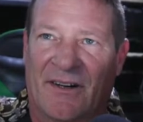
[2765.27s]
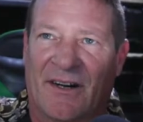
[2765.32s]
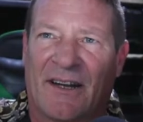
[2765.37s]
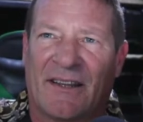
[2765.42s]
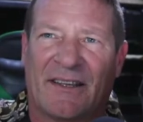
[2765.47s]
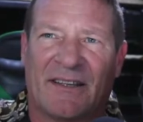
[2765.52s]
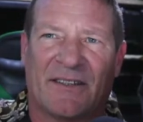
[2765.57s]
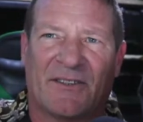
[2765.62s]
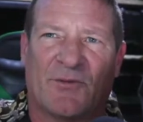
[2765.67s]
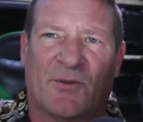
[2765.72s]
I
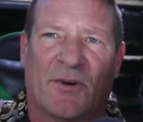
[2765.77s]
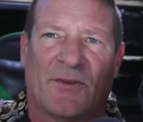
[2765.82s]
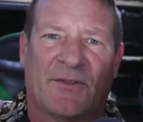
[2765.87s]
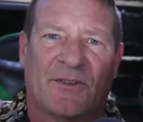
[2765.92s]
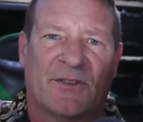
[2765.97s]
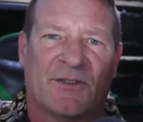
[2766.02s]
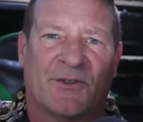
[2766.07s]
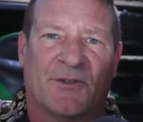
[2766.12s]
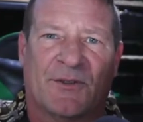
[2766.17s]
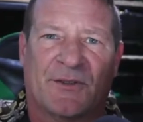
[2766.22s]
think 12
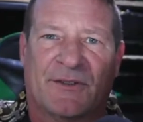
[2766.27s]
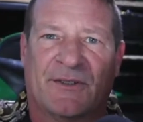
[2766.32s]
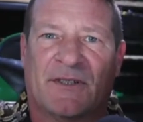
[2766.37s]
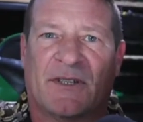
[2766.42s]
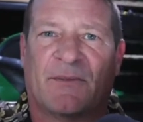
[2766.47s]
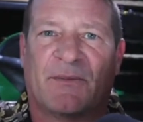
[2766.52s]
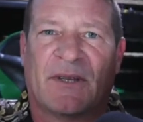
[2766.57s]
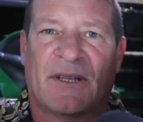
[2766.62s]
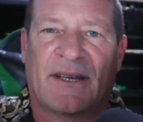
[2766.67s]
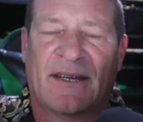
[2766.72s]
years old or
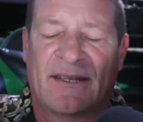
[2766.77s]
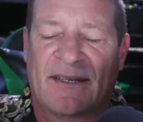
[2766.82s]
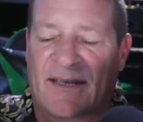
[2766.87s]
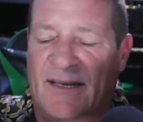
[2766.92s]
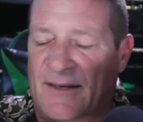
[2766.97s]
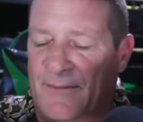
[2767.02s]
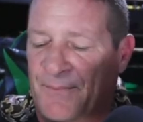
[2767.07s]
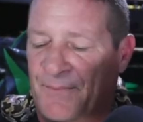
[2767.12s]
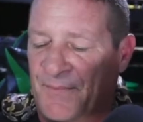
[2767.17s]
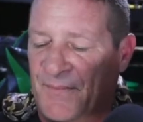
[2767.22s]
something like
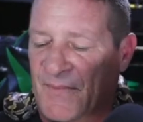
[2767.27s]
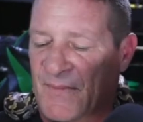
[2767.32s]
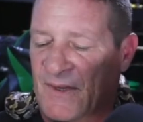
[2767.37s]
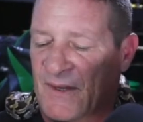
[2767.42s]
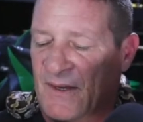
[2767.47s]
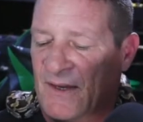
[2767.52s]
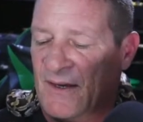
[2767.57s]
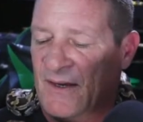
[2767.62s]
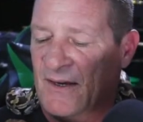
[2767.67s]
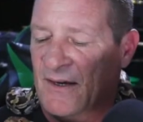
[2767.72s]
that.
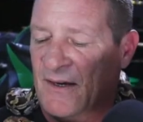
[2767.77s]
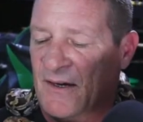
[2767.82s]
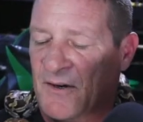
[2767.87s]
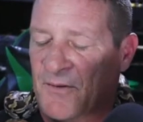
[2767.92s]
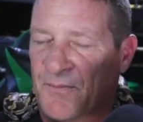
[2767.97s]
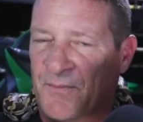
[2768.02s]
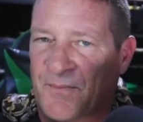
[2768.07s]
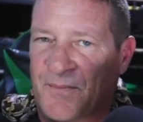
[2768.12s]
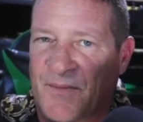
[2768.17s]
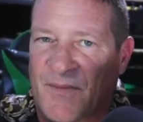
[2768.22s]

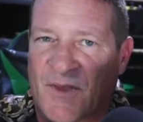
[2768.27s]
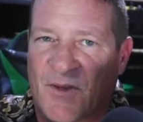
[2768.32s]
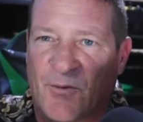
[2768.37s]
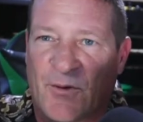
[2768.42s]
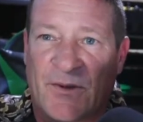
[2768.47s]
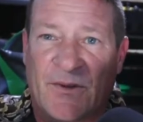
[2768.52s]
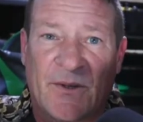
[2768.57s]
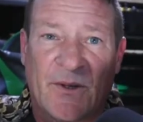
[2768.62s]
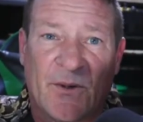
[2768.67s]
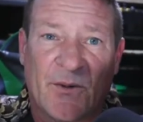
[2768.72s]
Um,
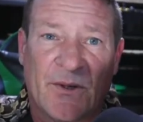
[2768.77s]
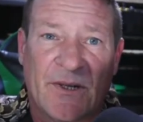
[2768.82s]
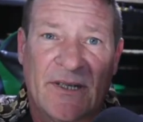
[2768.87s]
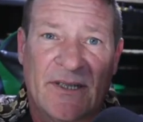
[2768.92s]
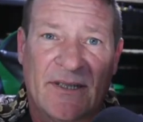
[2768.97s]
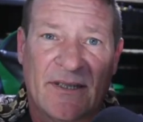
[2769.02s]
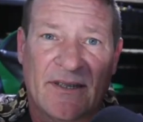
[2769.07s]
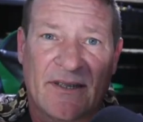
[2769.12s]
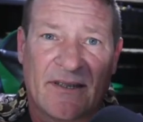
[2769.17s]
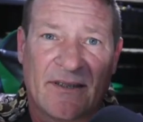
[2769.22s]
with their
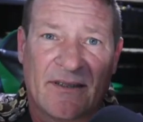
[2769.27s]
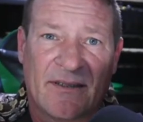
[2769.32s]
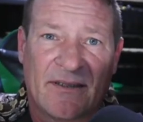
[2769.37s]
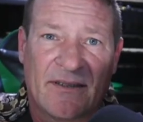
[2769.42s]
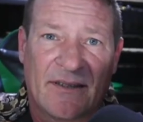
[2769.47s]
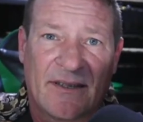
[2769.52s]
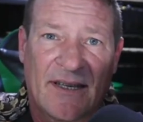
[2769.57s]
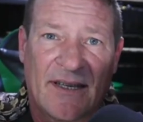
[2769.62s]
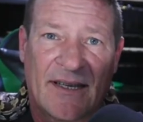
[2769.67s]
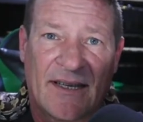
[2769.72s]
retic.
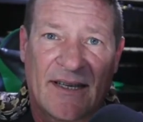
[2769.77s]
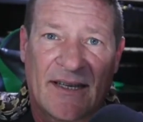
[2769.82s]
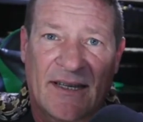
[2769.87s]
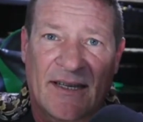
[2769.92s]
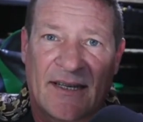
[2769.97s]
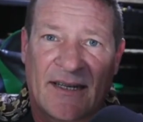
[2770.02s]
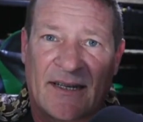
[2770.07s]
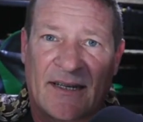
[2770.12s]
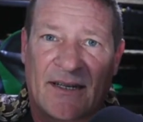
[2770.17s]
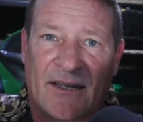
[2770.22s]

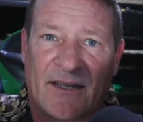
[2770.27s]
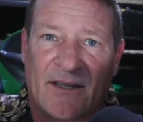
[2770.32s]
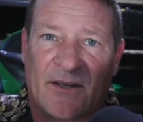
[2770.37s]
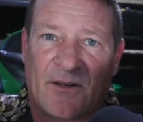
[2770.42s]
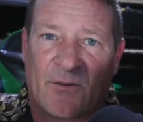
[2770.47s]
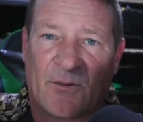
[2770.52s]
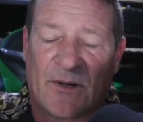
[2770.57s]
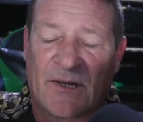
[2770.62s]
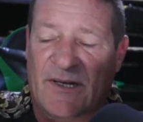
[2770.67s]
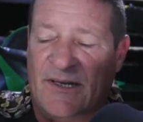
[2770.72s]
And
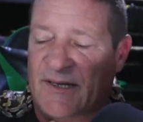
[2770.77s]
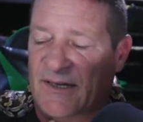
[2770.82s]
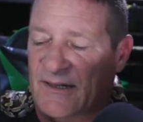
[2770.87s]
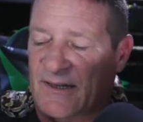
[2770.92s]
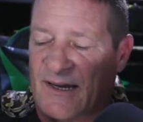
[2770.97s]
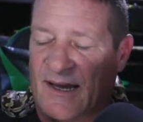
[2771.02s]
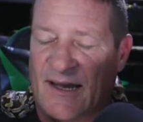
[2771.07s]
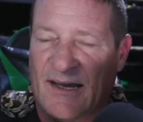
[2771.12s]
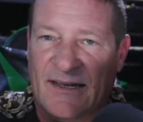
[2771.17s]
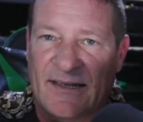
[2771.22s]
when he had
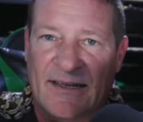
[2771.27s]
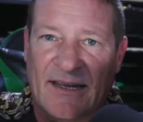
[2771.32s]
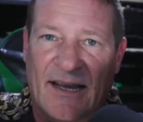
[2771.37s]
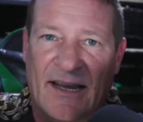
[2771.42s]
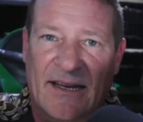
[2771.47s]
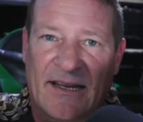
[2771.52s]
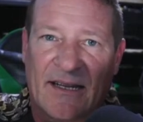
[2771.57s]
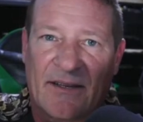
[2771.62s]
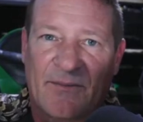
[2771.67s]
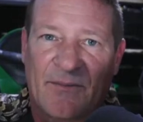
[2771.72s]

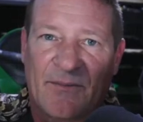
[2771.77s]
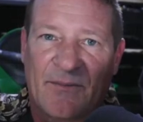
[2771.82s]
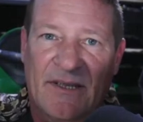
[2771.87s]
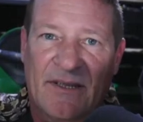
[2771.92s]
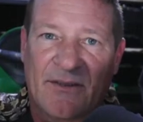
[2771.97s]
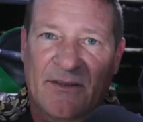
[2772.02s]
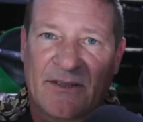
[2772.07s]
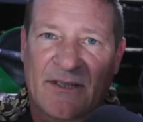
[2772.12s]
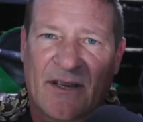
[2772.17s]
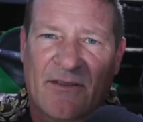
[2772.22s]
contacted me, they
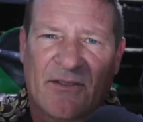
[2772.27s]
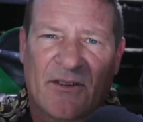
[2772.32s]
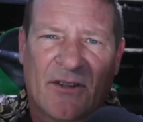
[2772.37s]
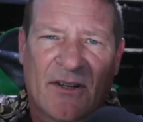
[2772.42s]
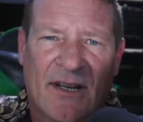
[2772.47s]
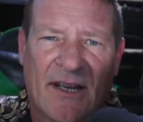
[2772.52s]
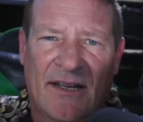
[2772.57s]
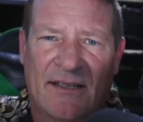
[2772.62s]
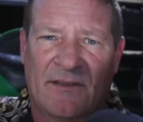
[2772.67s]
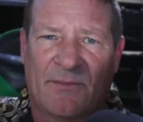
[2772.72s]
was having all
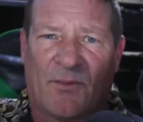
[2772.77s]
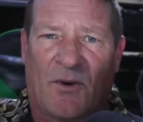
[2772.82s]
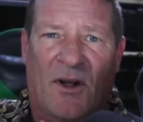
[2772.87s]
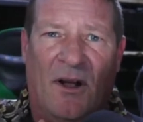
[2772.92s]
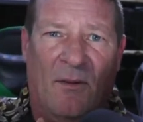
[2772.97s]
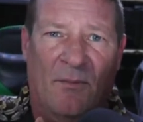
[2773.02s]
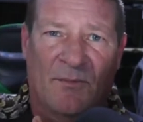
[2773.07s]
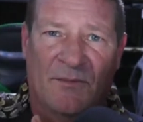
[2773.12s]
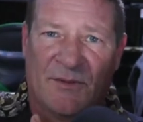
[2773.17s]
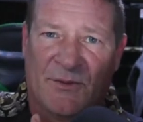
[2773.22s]
kinds of
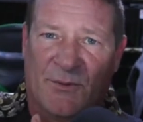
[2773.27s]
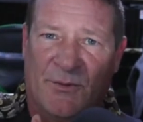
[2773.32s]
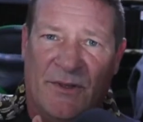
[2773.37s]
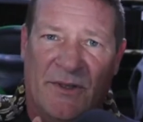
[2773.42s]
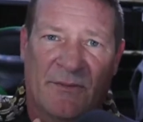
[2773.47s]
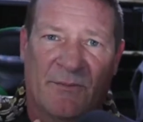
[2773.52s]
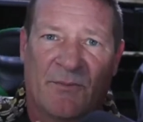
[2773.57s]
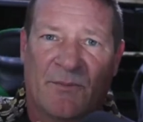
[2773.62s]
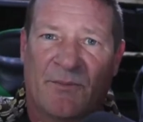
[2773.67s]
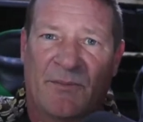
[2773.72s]
problems with
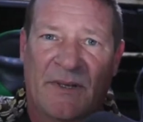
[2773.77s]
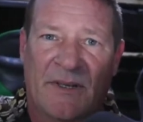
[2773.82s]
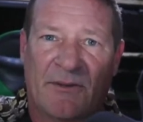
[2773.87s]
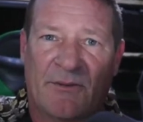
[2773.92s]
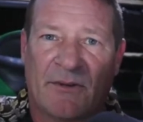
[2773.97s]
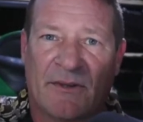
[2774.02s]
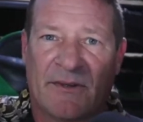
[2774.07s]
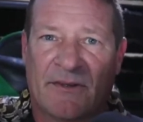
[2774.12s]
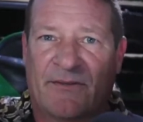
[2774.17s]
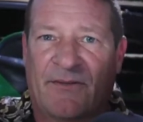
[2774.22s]
him being
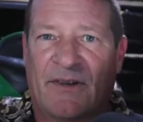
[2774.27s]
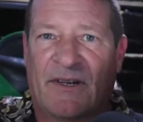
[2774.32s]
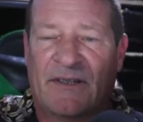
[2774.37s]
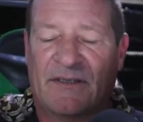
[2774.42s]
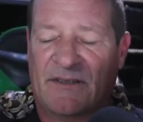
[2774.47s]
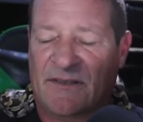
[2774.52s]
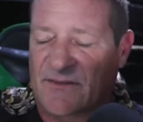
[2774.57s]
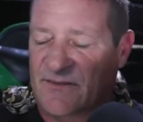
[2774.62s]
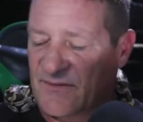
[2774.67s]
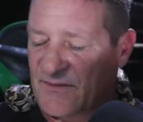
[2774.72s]
real
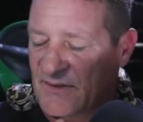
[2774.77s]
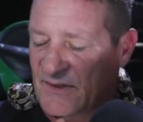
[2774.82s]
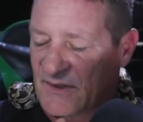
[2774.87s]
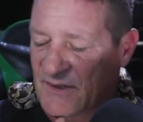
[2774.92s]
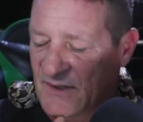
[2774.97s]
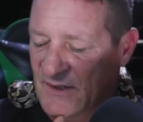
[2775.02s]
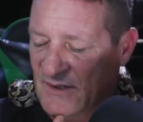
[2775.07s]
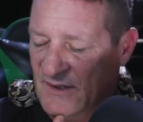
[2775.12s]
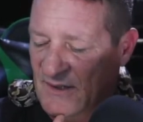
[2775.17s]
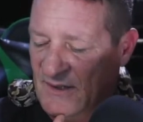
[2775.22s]
defensive and
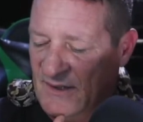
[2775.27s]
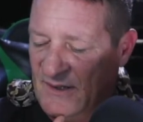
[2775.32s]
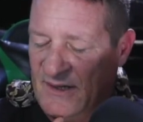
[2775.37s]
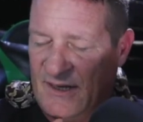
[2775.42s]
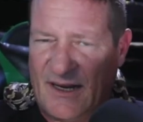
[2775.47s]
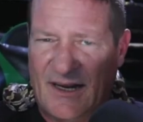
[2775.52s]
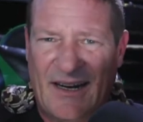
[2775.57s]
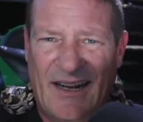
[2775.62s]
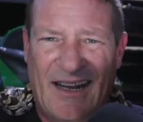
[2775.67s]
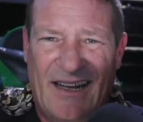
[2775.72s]

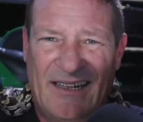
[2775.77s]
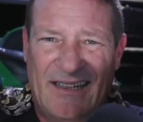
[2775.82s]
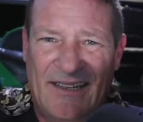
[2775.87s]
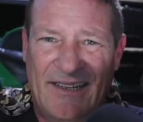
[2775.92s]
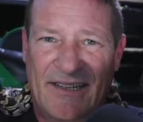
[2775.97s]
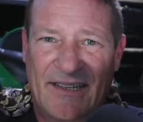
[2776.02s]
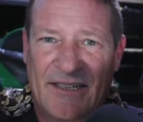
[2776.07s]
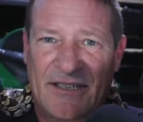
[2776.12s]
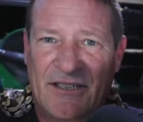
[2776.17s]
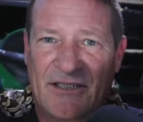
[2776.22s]
and handling
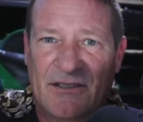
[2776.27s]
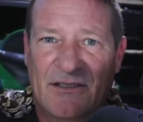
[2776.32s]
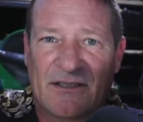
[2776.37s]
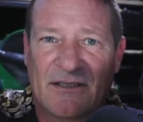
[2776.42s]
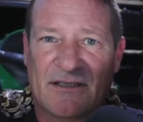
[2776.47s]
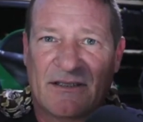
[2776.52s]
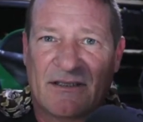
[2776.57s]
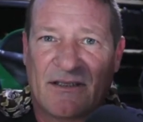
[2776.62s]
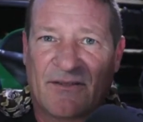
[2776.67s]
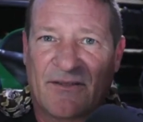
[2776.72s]
issues
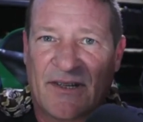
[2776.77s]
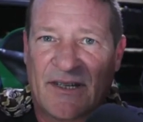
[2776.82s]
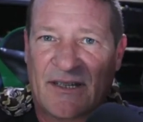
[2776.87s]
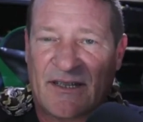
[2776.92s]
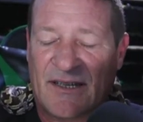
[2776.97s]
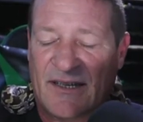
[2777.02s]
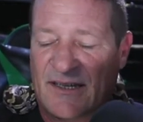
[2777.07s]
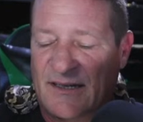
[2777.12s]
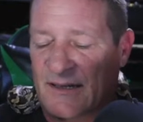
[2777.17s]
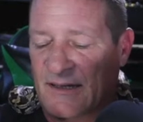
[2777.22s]
and stuff like
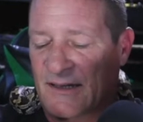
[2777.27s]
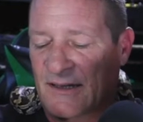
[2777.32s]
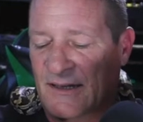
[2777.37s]
that.